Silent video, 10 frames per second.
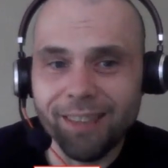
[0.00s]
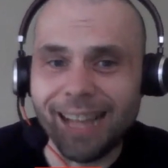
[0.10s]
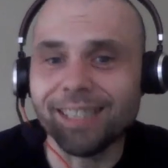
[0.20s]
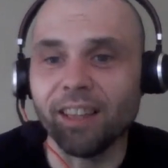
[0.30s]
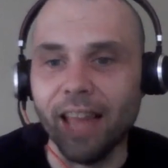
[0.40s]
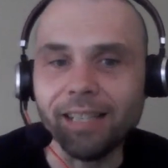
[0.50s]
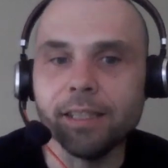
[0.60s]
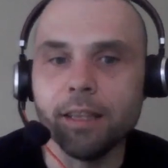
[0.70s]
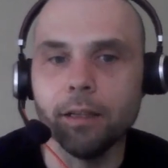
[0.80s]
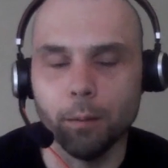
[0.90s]
That's
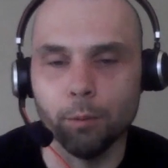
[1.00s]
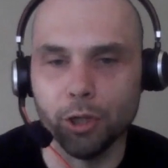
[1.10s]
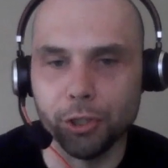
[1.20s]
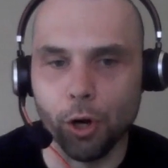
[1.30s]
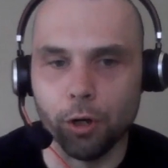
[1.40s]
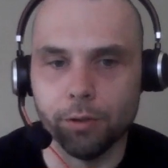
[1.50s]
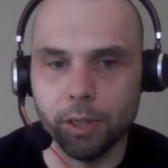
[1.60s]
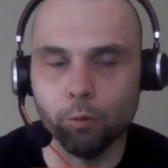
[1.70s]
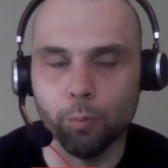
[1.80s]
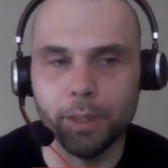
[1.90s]
less than the number of starters
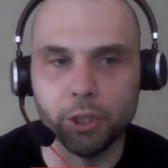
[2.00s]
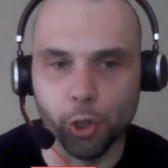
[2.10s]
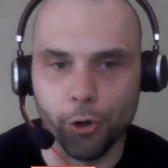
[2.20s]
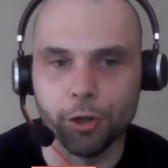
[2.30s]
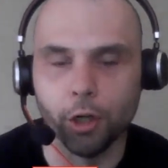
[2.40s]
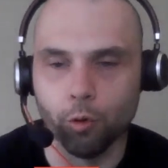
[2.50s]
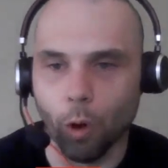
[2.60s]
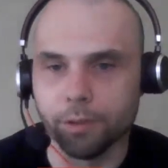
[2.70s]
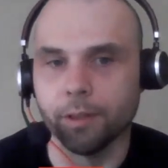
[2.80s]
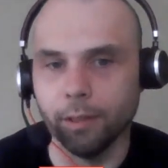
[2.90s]
that will be started
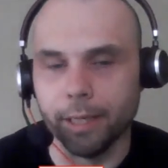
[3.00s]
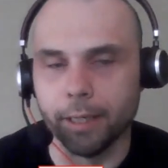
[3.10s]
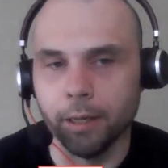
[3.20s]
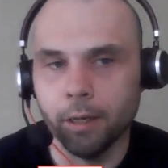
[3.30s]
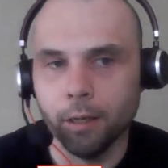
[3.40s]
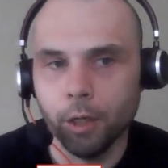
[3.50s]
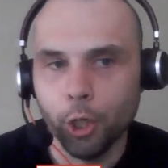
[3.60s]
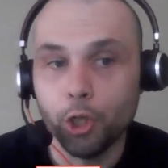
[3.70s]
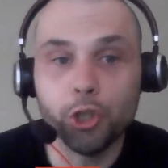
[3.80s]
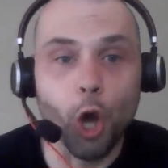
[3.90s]
across the league.
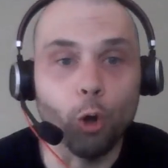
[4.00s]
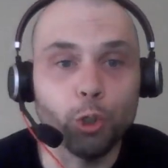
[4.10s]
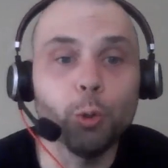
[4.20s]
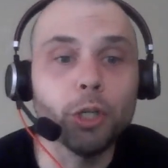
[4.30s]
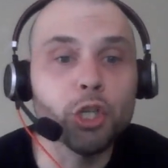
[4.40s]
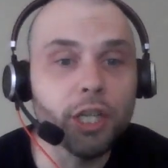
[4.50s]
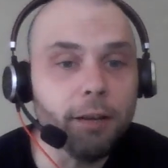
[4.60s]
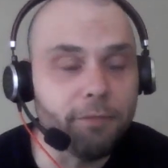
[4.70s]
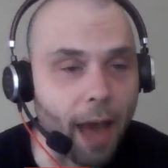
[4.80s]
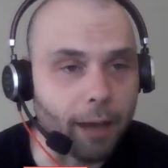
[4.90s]
So to
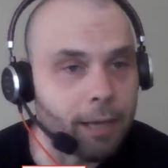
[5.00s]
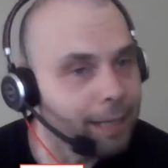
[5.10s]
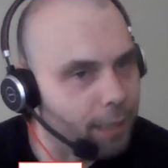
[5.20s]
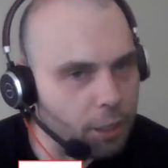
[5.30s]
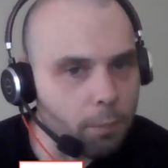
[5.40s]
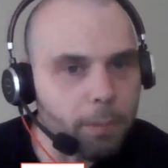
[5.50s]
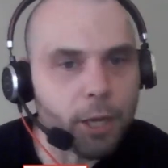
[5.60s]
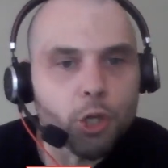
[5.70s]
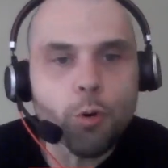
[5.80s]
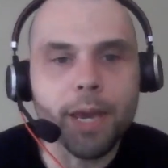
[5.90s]
achieve that doesn't
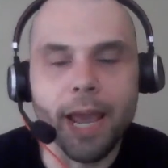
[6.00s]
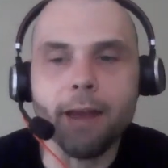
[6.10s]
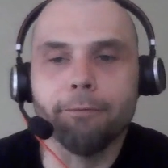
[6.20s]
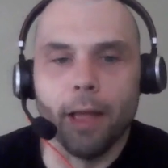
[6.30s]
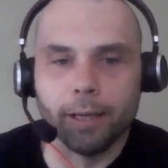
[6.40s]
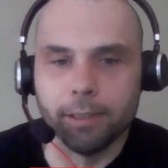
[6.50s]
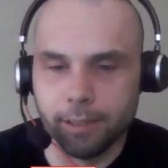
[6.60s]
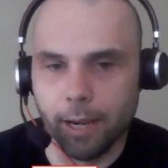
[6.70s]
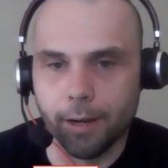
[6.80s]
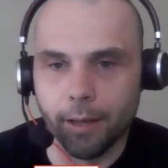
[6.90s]
mean you can't flex
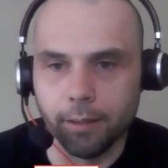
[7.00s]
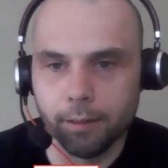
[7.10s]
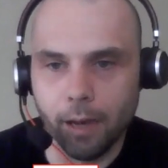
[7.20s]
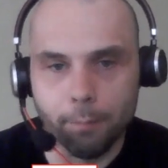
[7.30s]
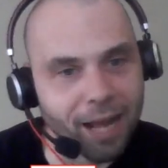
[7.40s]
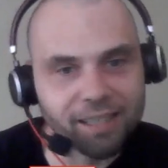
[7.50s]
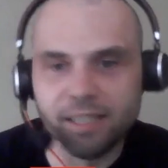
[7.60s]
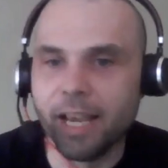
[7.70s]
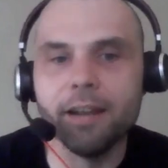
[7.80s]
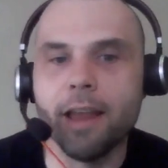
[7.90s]
a tight end. I'm not
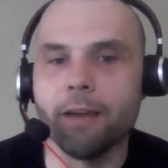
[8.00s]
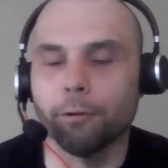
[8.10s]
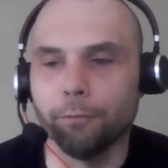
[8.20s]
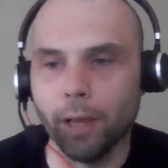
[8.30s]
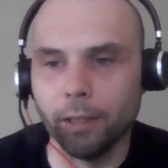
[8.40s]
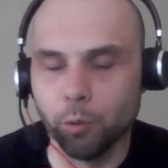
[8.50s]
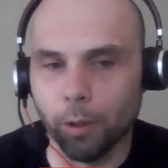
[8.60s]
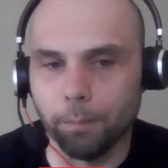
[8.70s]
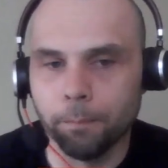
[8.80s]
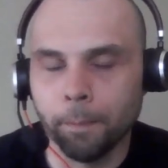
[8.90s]
saying never flex
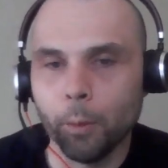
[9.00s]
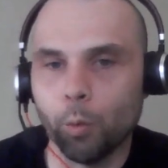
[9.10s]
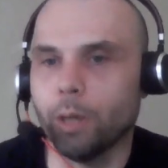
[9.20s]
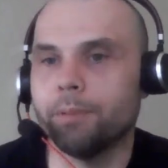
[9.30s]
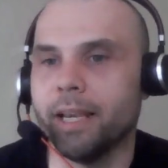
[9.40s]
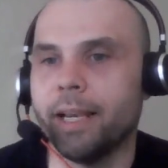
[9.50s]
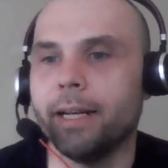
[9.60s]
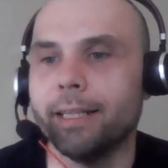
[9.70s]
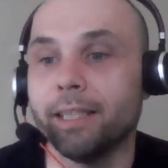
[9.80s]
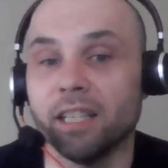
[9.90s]
one. What I'm
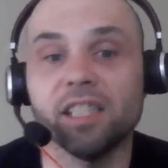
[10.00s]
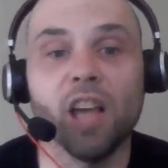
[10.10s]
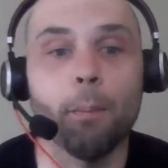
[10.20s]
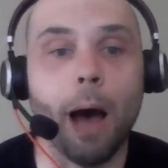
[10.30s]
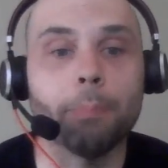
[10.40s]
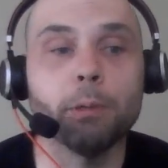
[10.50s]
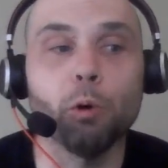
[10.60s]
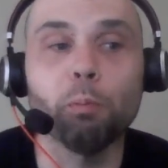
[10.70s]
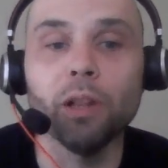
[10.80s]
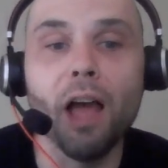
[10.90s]
saying is the
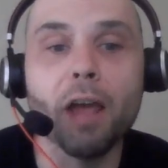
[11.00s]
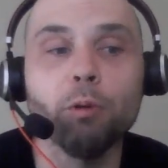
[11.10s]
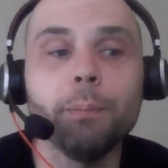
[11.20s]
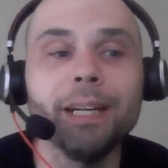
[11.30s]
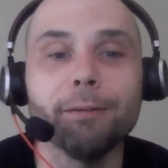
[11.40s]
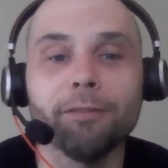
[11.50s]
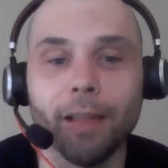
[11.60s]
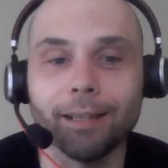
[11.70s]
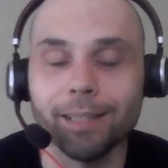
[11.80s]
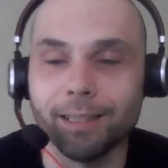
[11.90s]
suboptimal play would be to
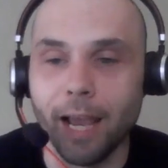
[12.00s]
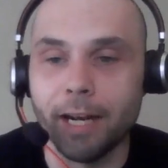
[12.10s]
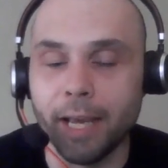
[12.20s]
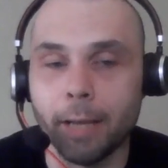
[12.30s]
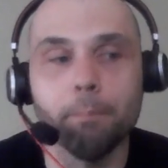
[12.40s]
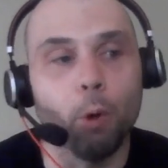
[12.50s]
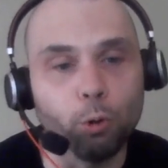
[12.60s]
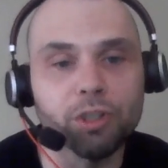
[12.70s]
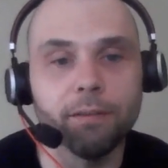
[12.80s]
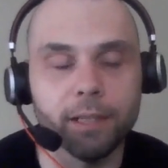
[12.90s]
flex a tight end
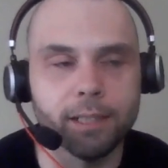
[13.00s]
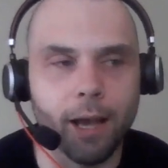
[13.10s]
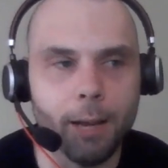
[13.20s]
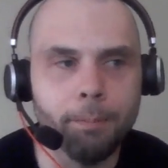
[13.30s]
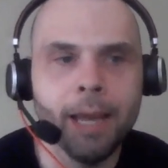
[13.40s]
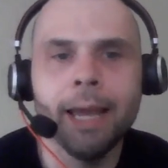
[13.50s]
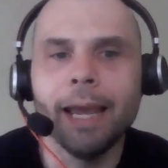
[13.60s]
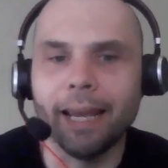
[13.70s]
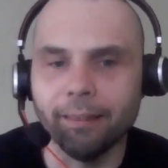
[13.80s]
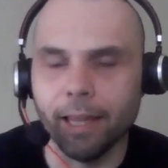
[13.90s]
most of the time
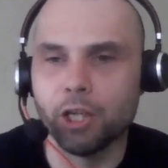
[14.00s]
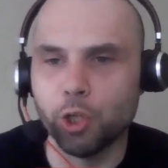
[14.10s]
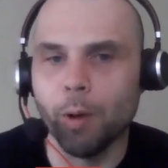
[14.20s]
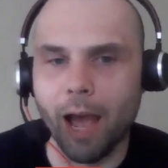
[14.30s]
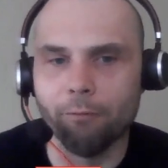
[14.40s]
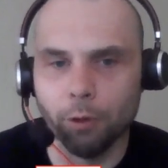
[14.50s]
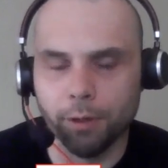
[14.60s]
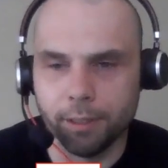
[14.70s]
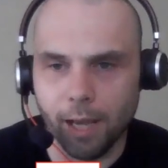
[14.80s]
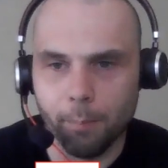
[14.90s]
unless you have one
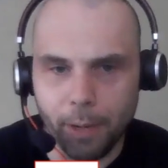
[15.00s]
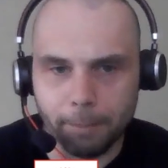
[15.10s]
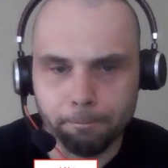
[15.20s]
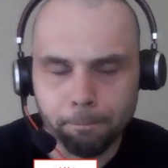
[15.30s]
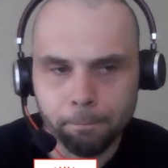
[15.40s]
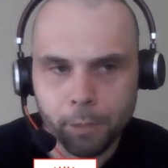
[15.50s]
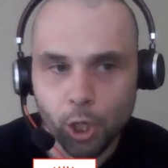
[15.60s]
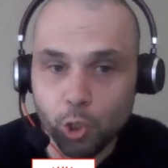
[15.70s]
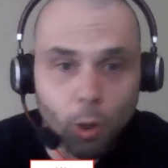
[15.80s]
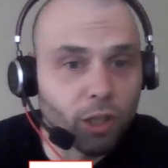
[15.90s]
of the top 8.
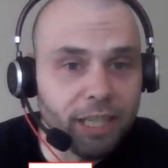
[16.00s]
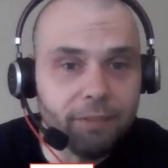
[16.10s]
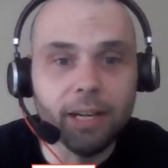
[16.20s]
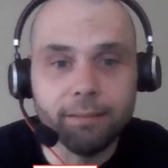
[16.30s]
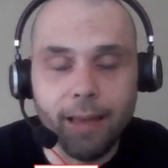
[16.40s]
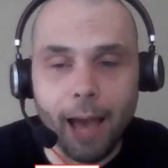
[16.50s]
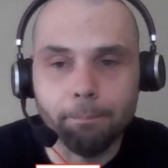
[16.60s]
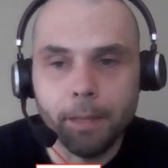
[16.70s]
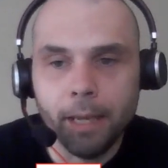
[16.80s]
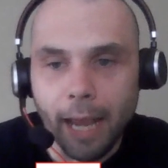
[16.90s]
So I'll leave it at that.